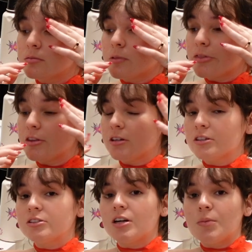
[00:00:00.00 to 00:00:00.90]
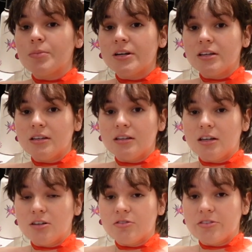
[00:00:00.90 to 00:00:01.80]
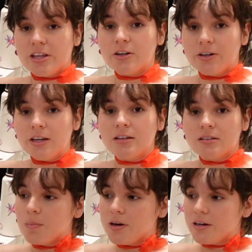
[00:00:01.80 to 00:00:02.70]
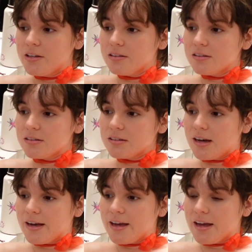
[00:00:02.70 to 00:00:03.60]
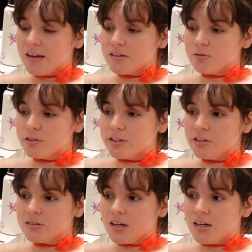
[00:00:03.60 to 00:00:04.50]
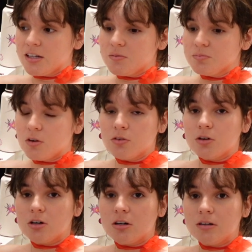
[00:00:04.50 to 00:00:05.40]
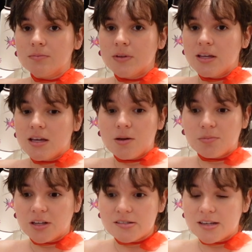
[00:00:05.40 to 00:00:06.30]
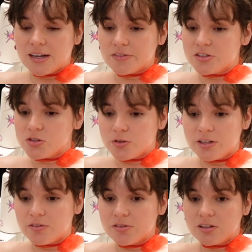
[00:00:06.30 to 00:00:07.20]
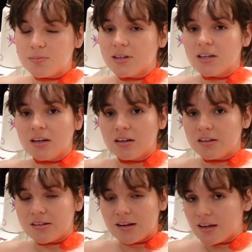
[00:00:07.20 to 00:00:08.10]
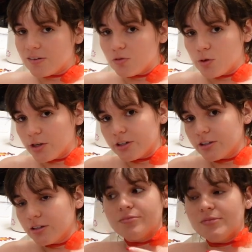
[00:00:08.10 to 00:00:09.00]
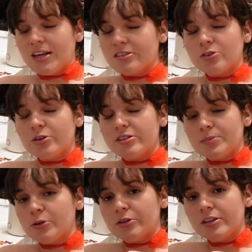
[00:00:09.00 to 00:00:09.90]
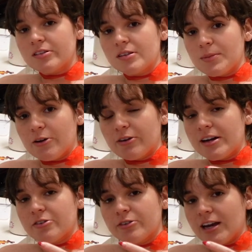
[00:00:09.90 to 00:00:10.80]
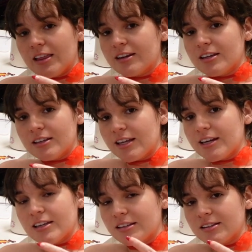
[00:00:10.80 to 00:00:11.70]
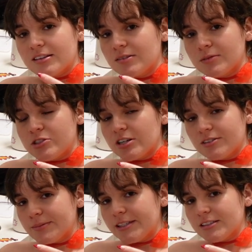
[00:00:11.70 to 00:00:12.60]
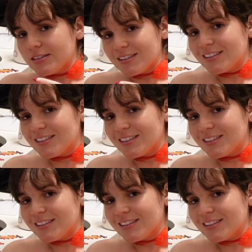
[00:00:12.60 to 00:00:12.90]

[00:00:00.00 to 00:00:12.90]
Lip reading: with the company of the internet, but I had a really good time overall, and plus I got the joy of sleeping in because I didn't have work. That's always a bonus. Am I right, reality ladies and gentlemen?